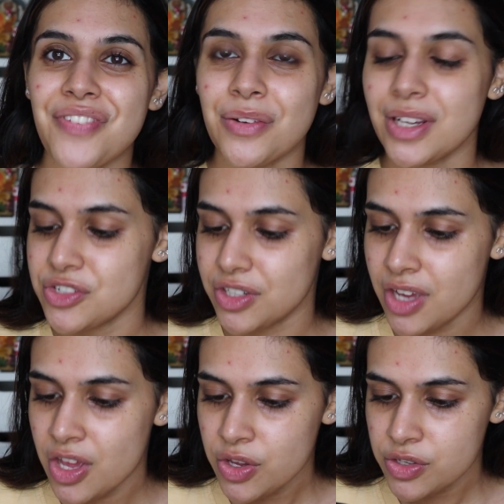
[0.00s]
the
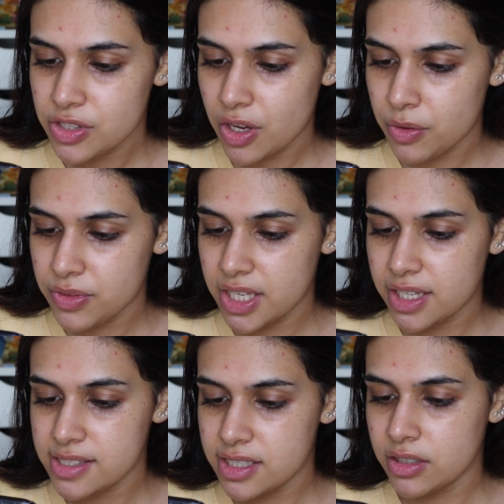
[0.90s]
foundation. So the
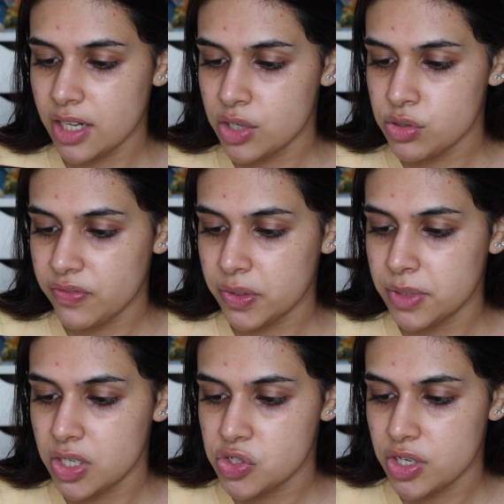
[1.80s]
Conceal and Hydrate
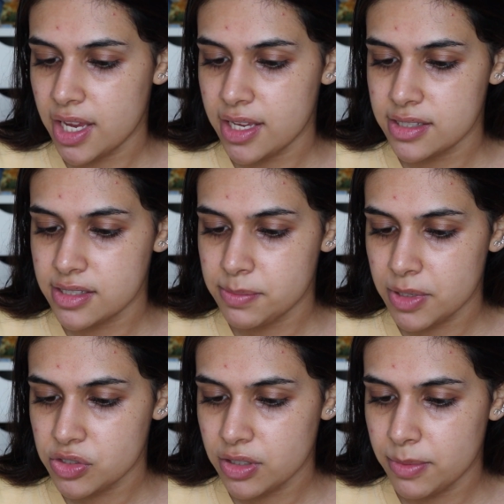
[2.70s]
Foundation has
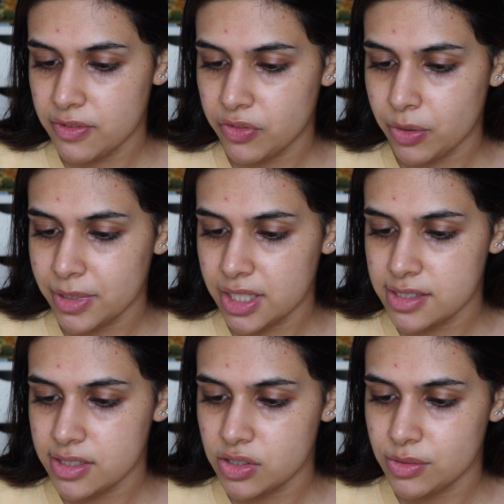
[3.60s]
especially been
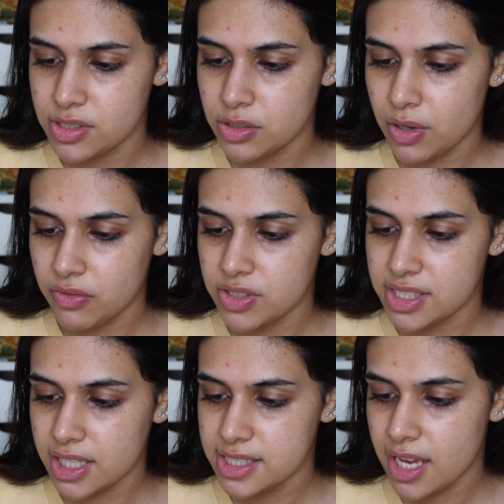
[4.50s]
formulated to suit every
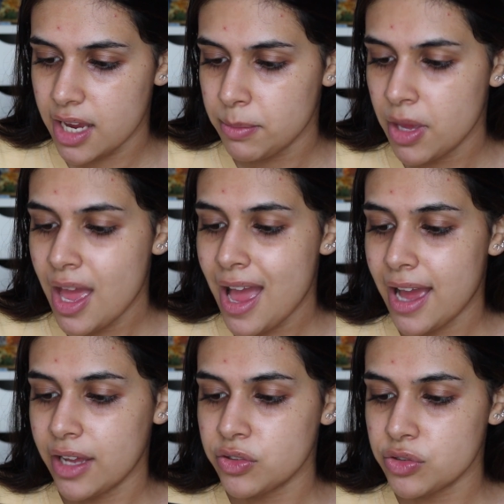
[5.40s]
skin type
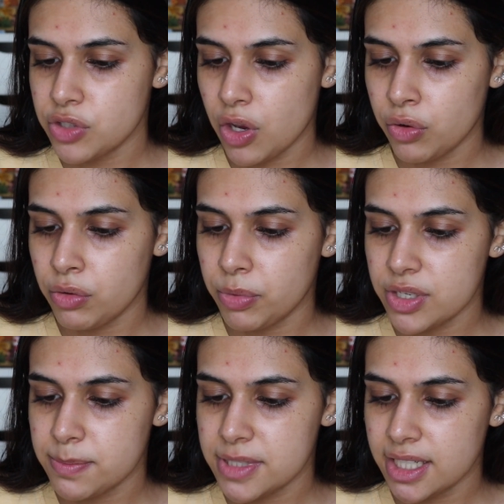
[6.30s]
and tone,
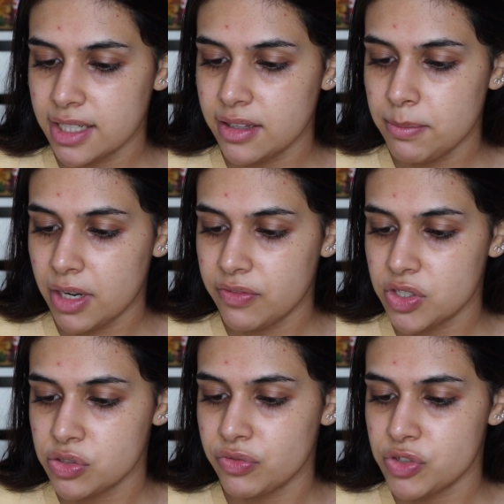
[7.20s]
but is particularly
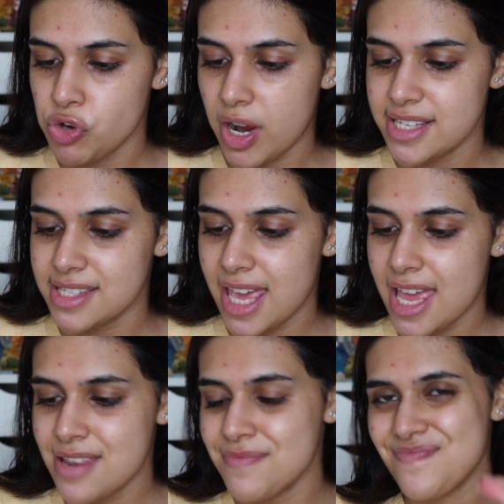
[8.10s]
beneficial for dry
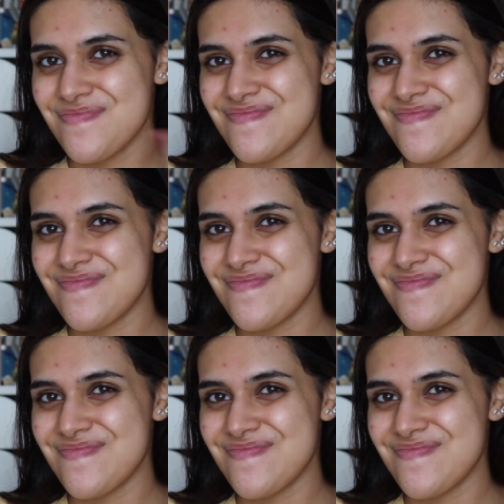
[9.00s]
skin.